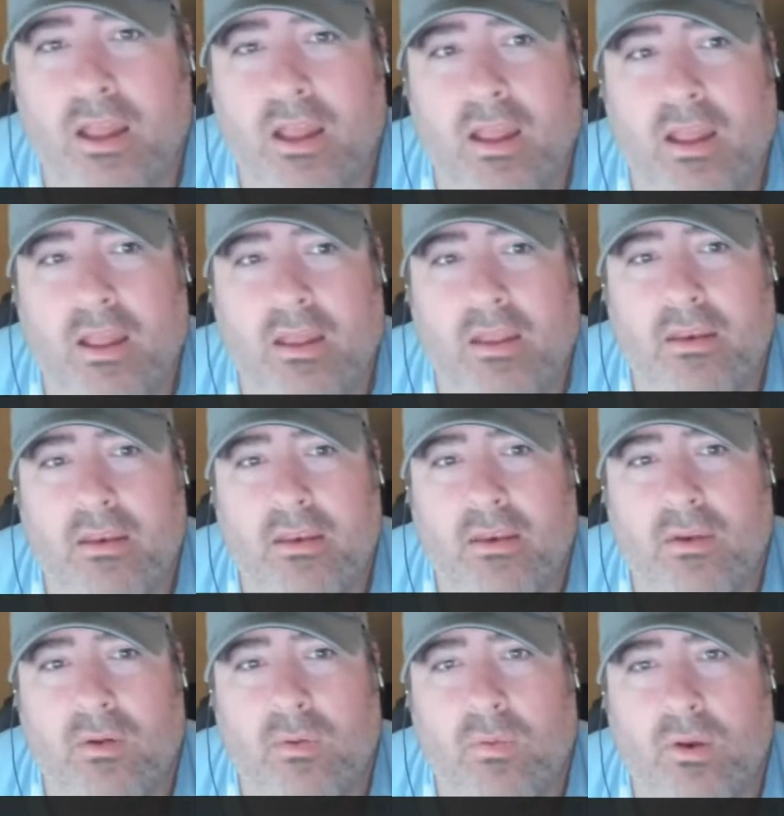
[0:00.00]
And
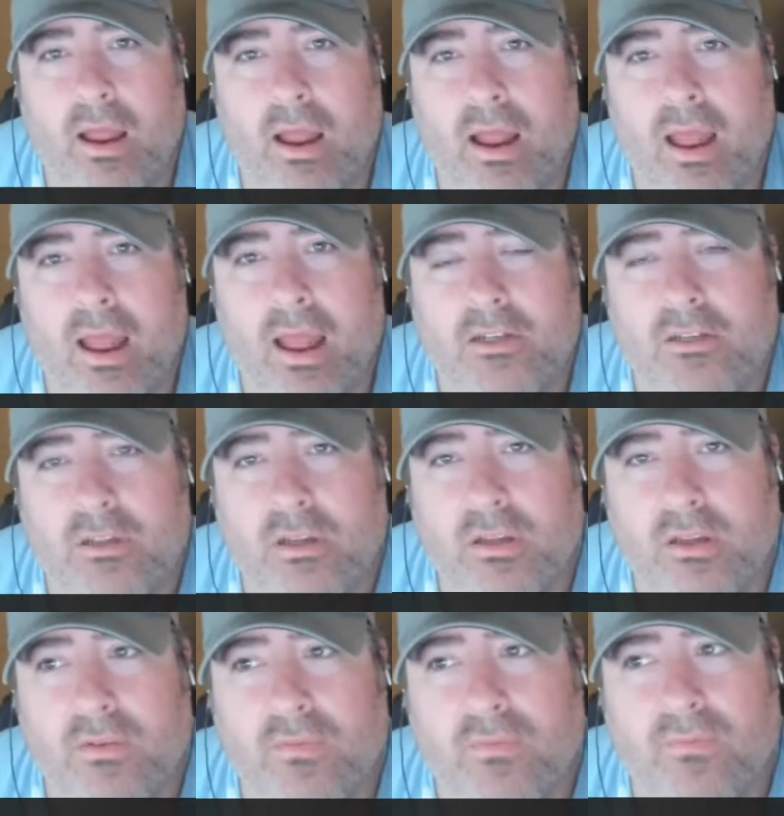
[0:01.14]
when I
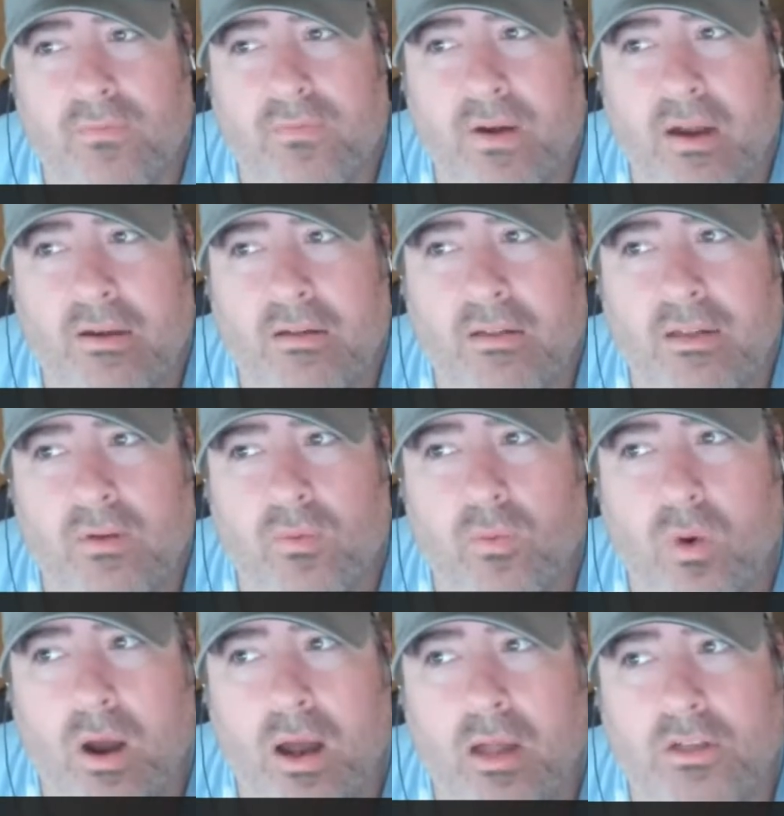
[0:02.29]
actually finally
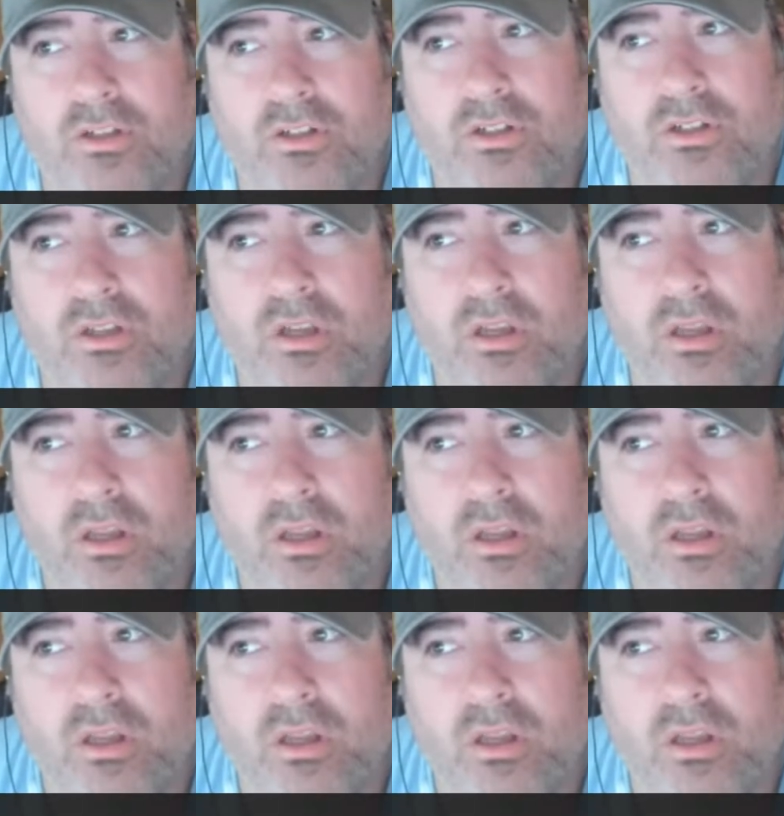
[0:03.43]
watched